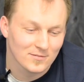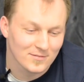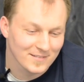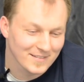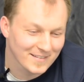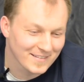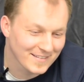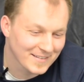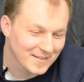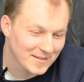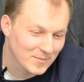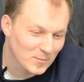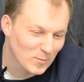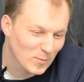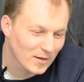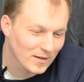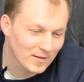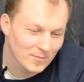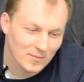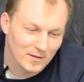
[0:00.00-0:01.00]
Uh,
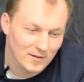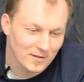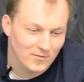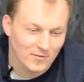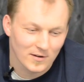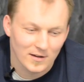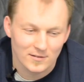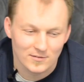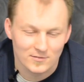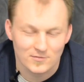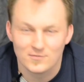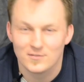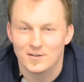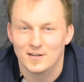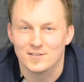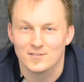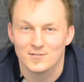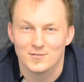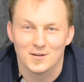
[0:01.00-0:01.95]
my my grand grand